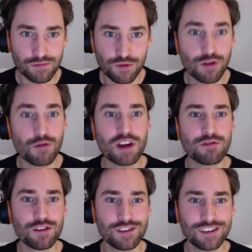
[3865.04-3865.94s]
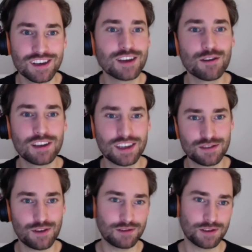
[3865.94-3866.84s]
forever, it only
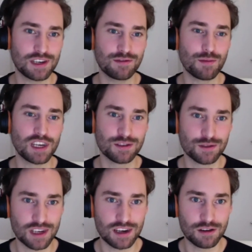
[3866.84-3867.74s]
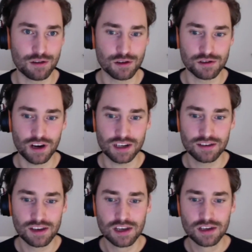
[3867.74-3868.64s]
takes 5 to 7 minutes to send out a contract.
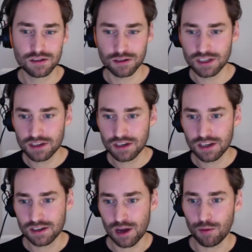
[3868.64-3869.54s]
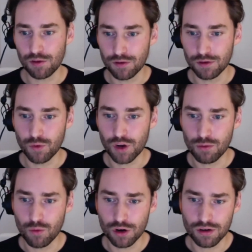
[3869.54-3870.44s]
So this is an example of on what I
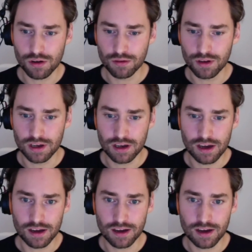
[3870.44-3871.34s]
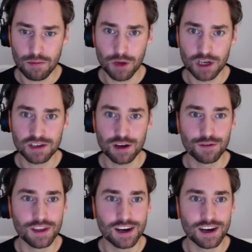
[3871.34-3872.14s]
worked on myself